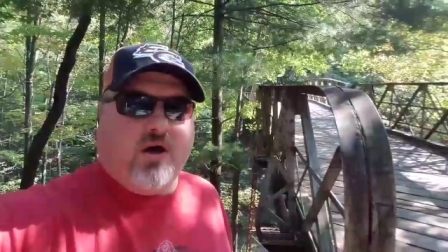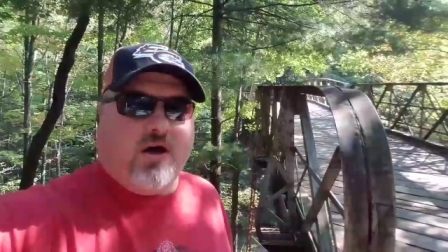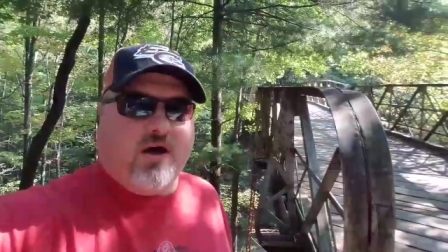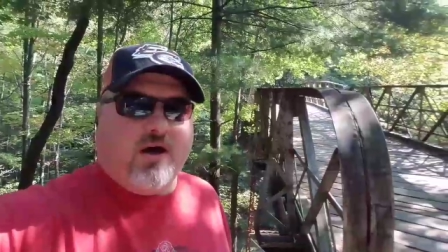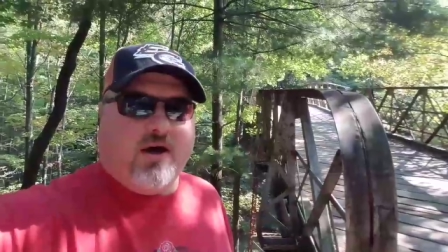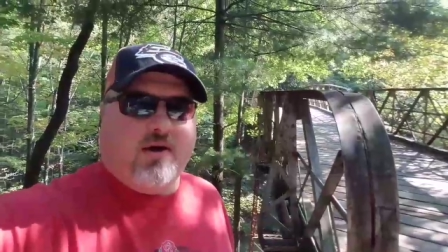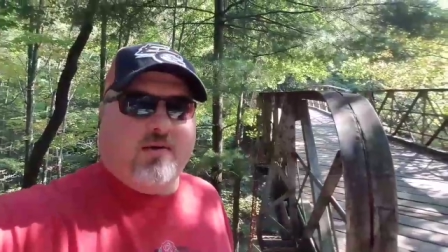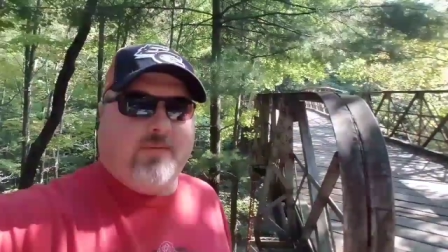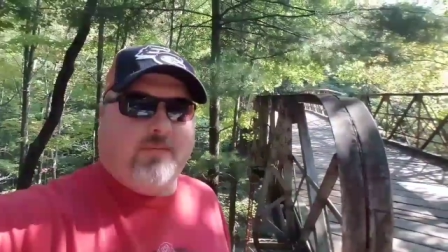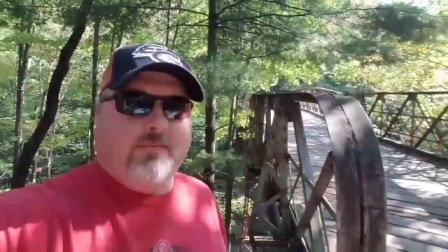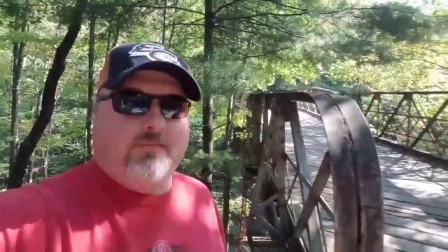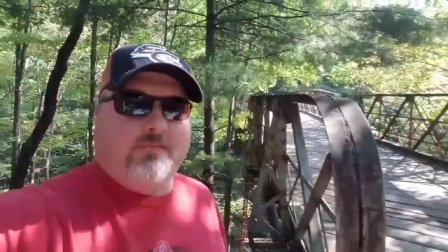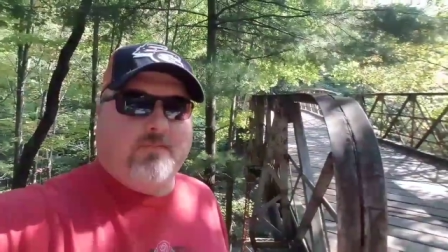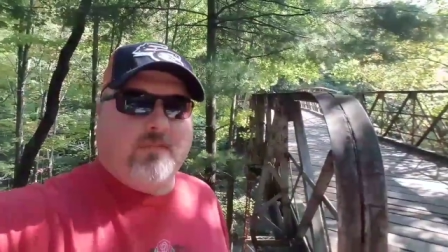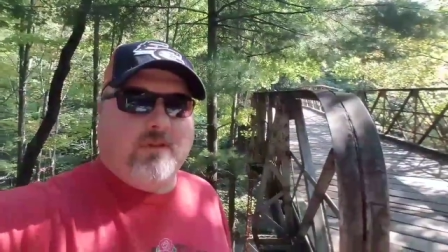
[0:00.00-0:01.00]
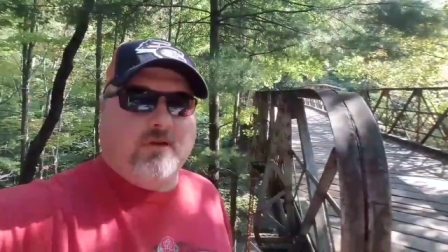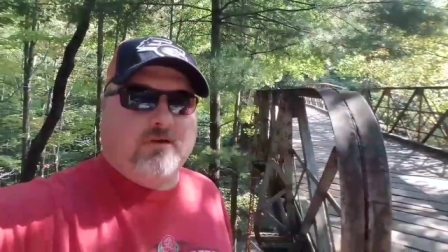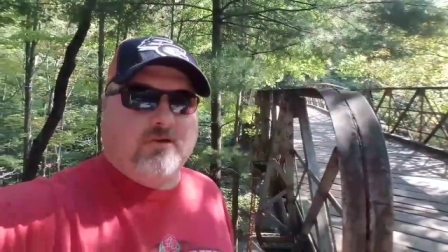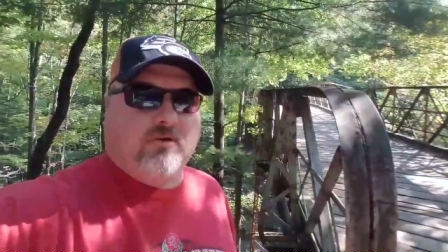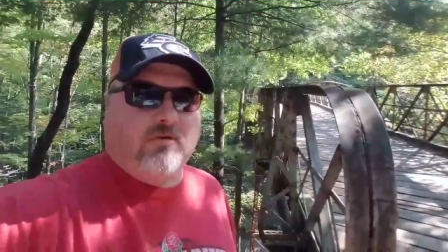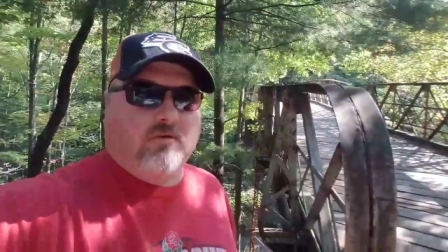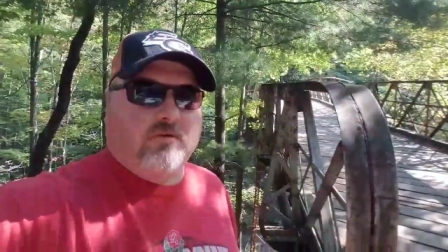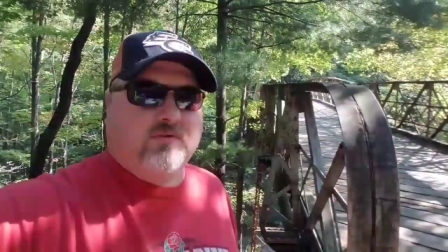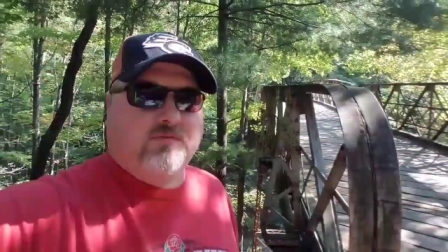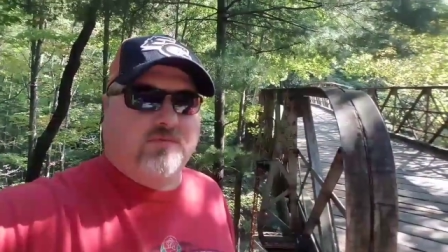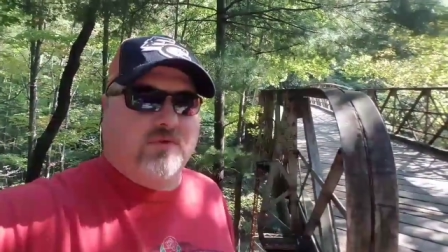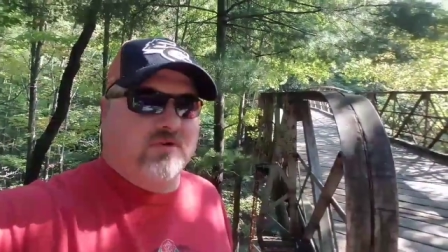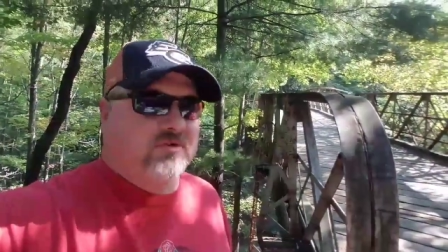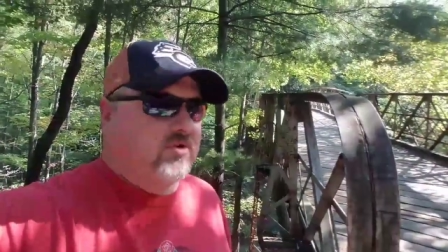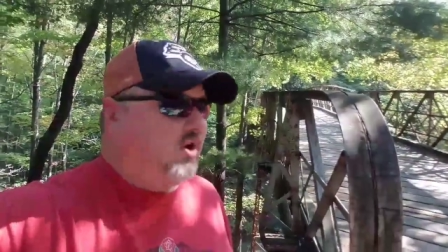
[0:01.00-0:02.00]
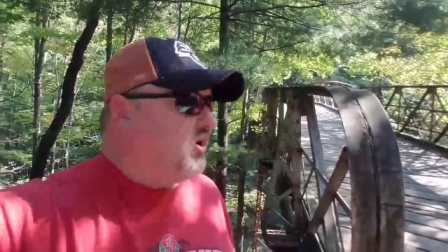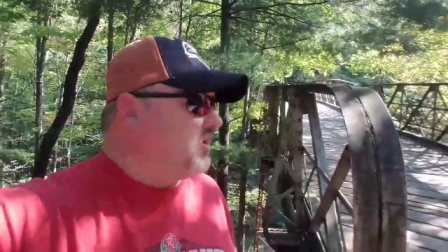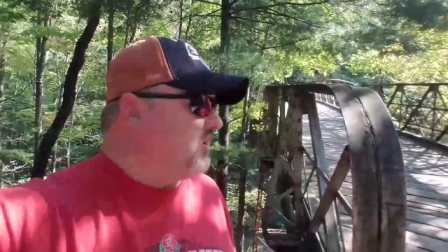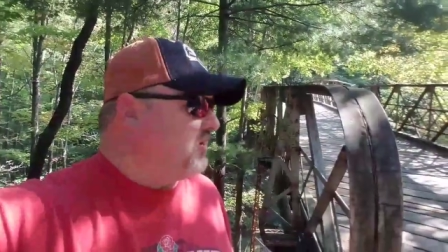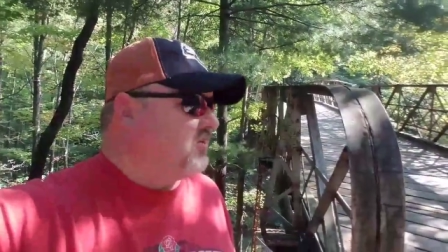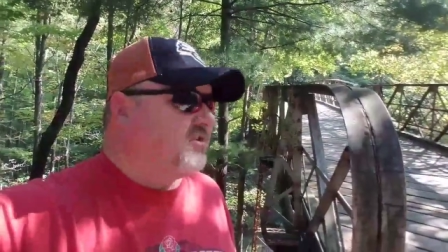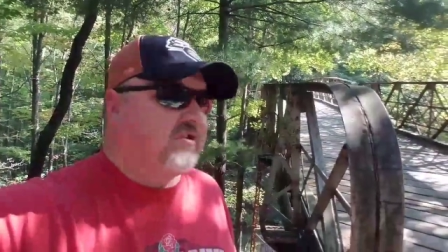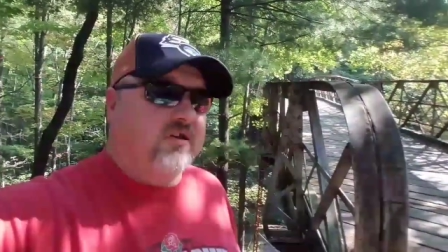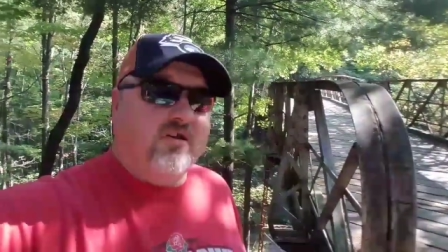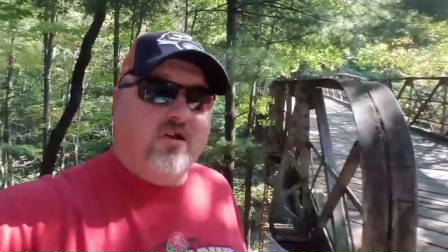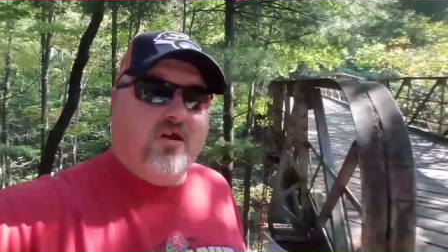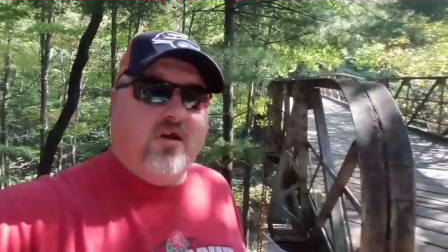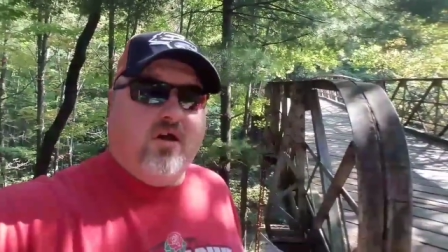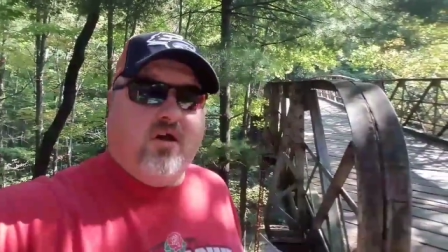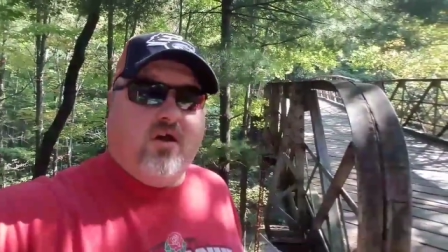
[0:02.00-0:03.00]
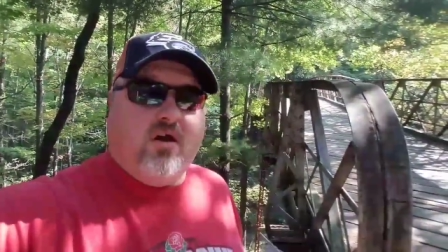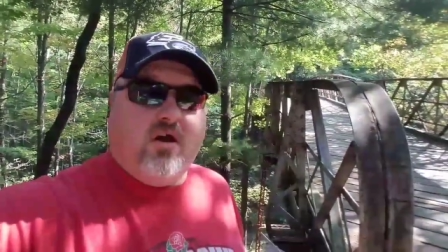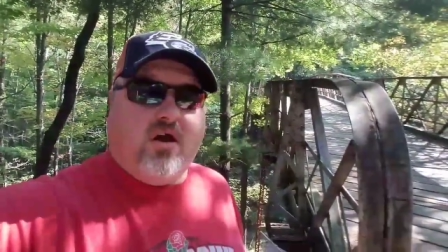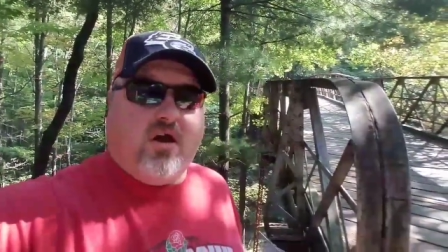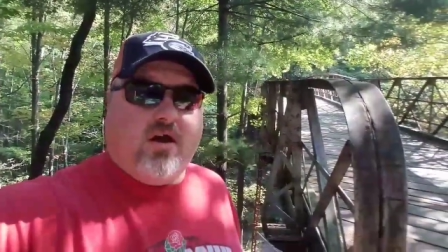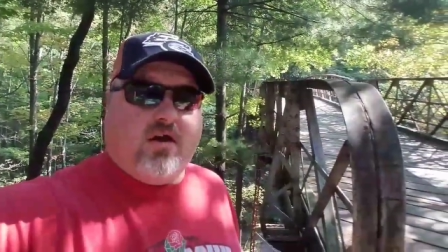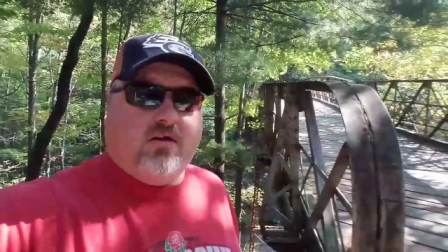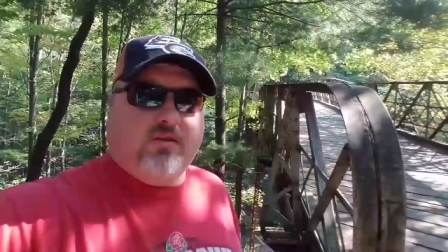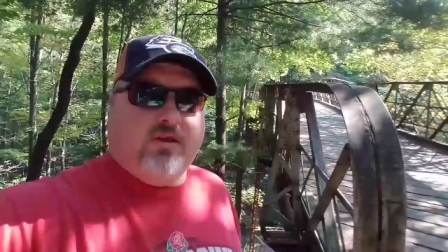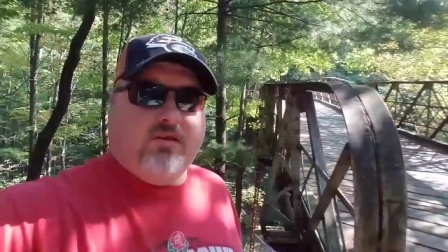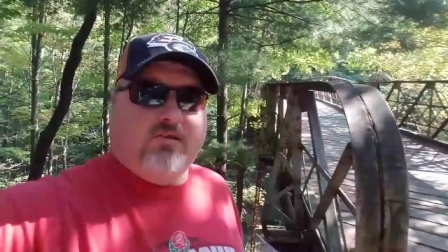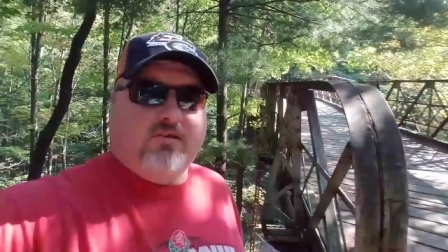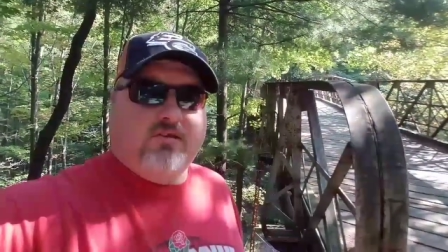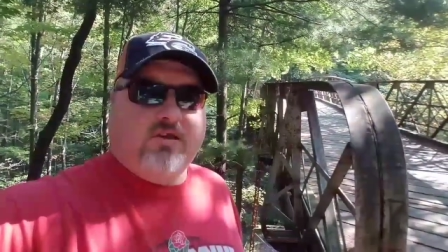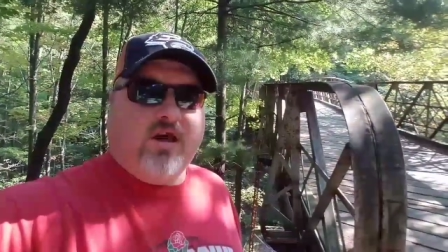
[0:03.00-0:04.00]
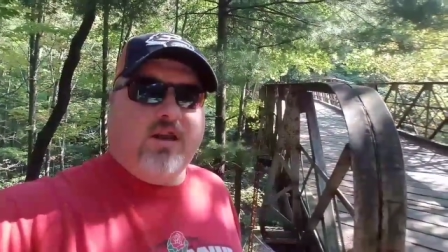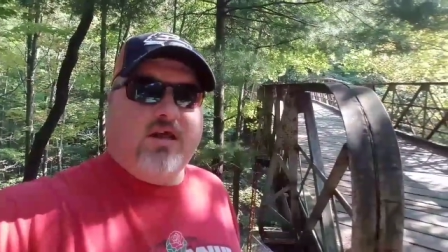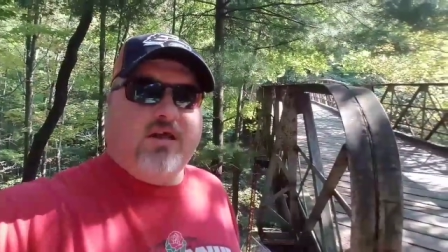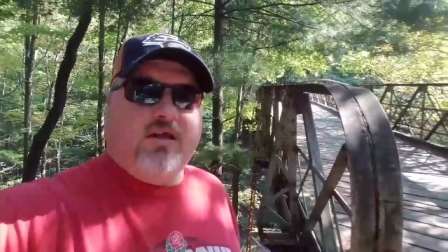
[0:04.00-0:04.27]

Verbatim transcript: Uh, so for starters, uh, let's kind